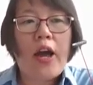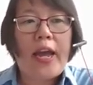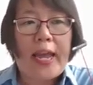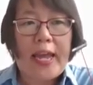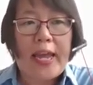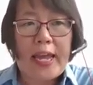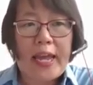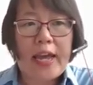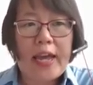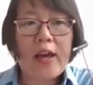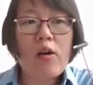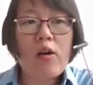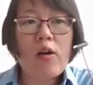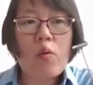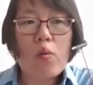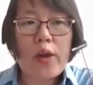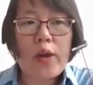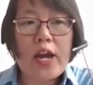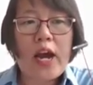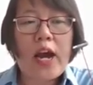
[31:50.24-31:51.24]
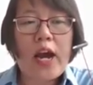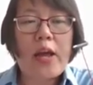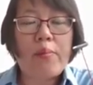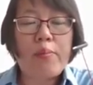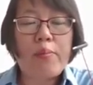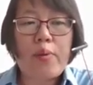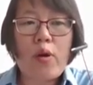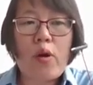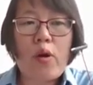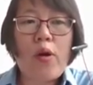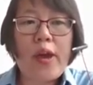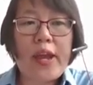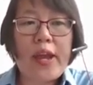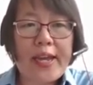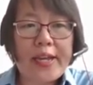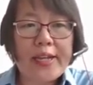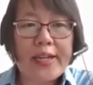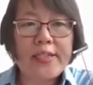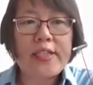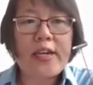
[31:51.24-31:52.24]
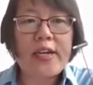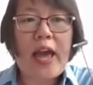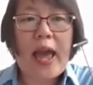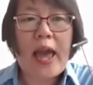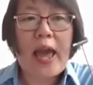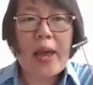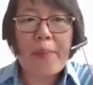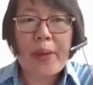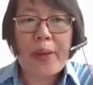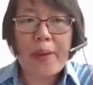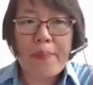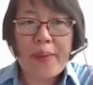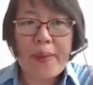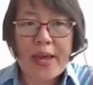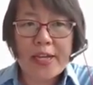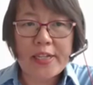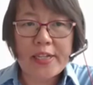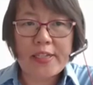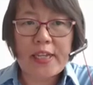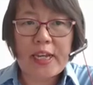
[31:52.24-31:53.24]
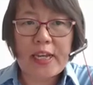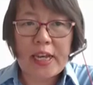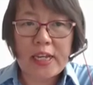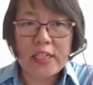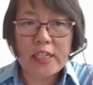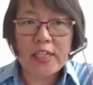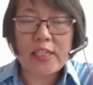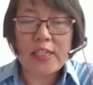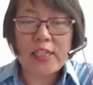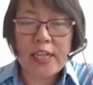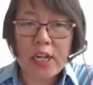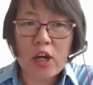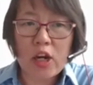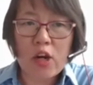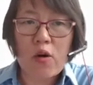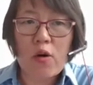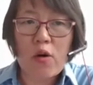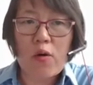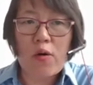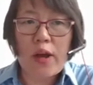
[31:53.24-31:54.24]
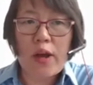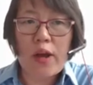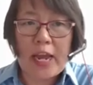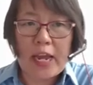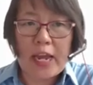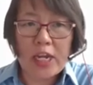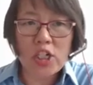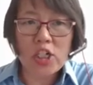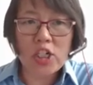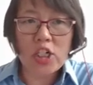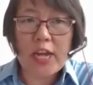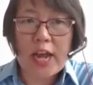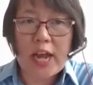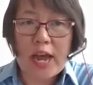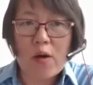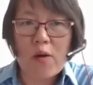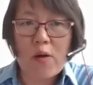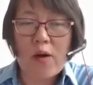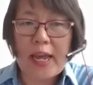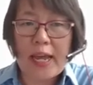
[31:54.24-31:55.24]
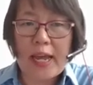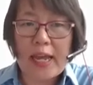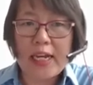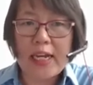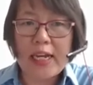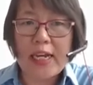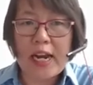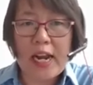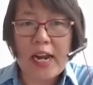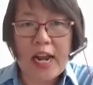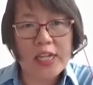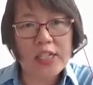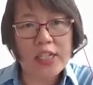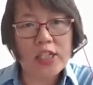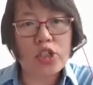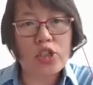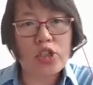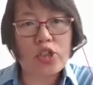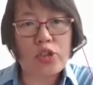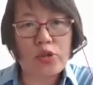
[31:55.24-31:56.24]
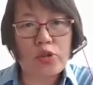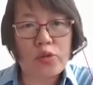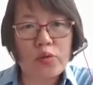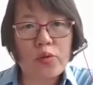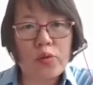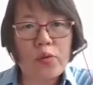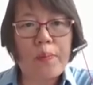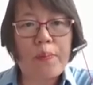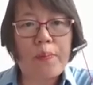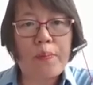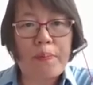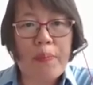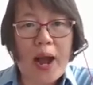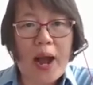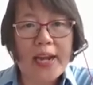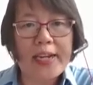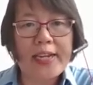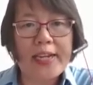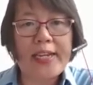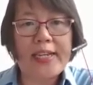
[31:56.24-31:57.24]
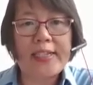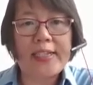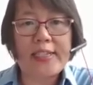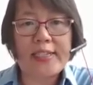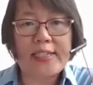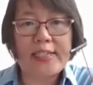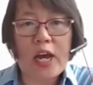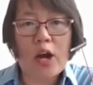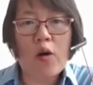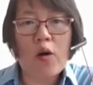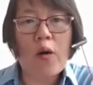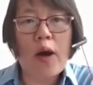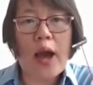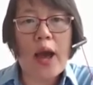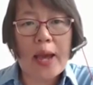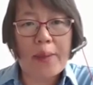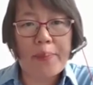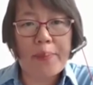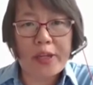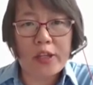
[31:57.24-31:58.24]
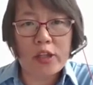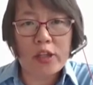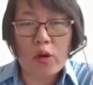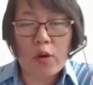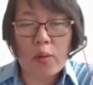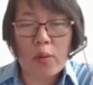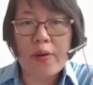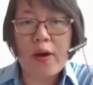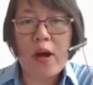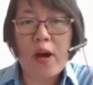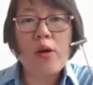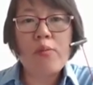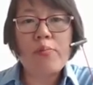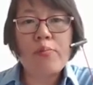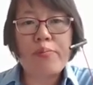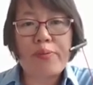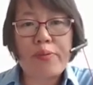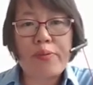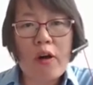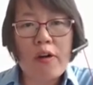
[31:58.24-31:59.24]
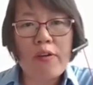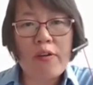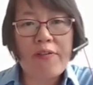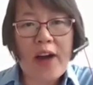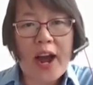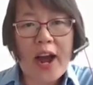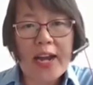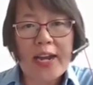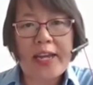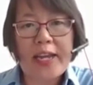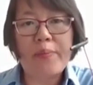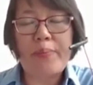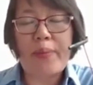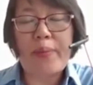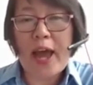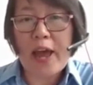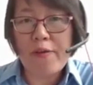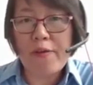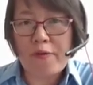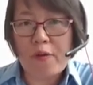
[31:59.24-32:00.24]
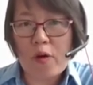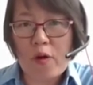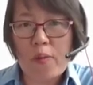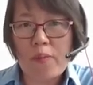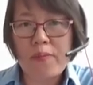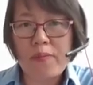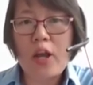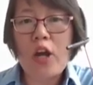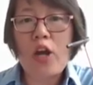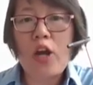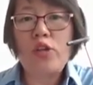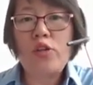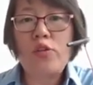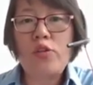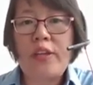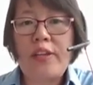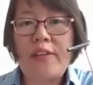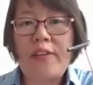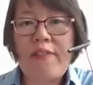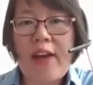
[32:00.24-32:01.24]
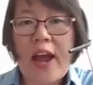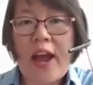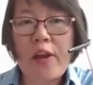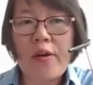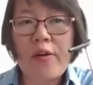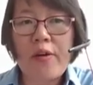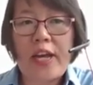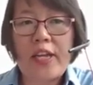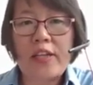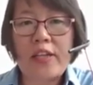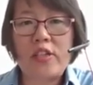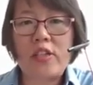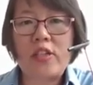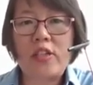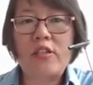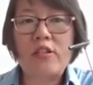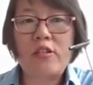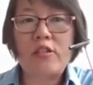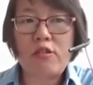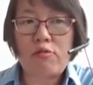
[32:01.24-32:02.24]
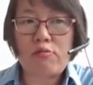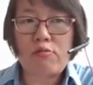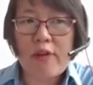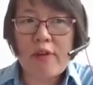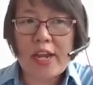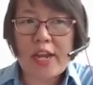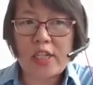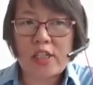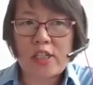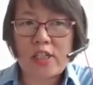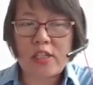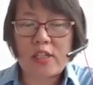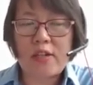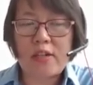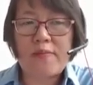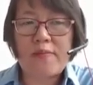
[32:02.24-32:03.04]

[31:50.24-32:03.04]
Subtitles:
Here we are employing the epibase in silico HLA class II binding cell epitope profiling platform to evaluate the risk.